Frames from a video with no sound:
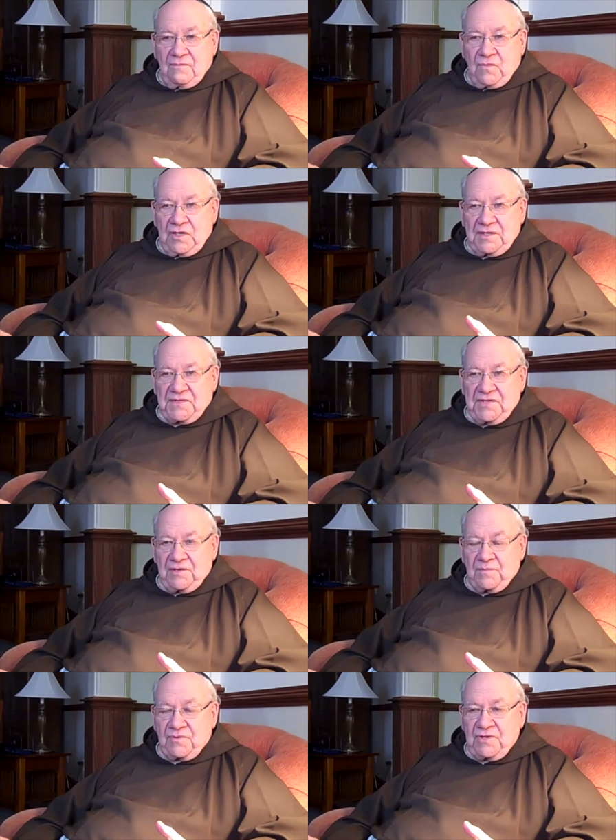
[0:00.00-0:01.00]
want to see
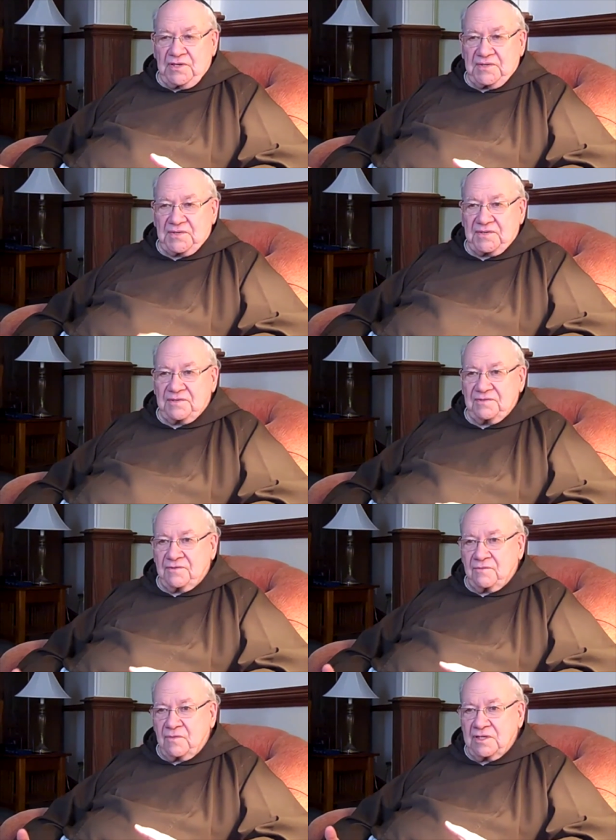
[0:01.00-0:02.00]
a priest,
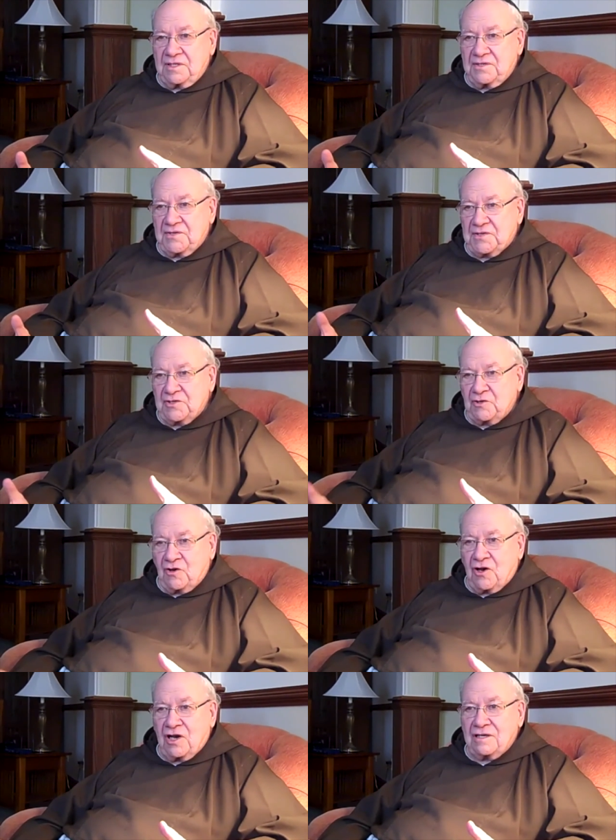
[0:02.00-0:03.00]
or wanted just to
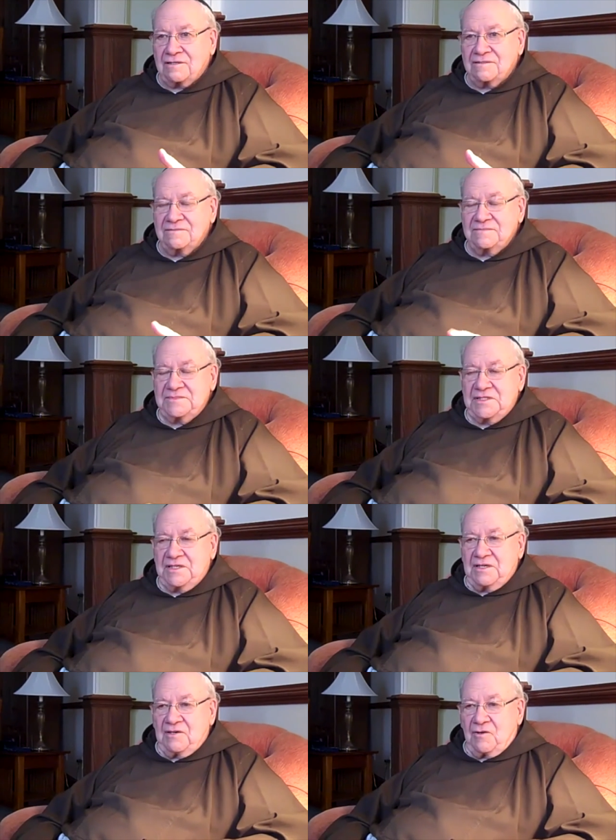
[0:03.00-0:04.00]
talk,
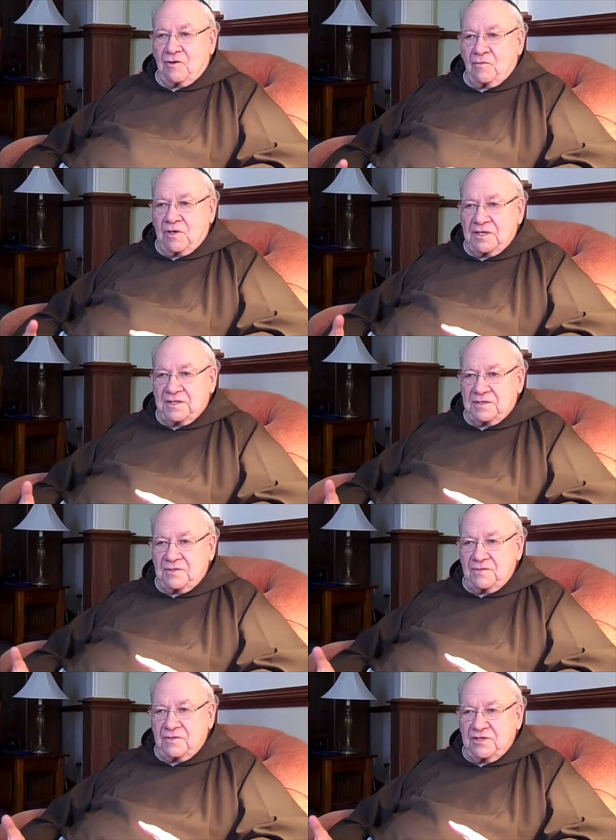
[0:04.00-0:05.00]
or wanted
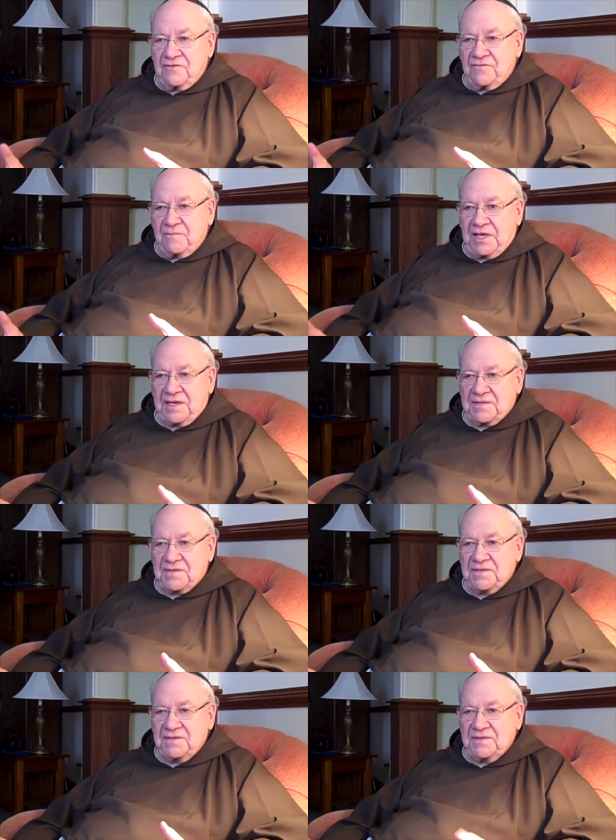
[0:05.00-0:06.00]
to give
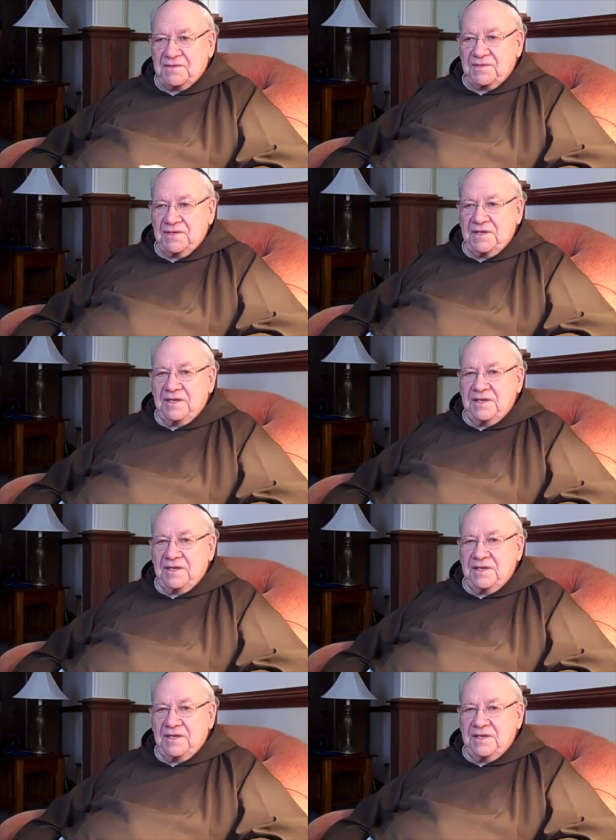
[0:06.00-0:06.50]
masses.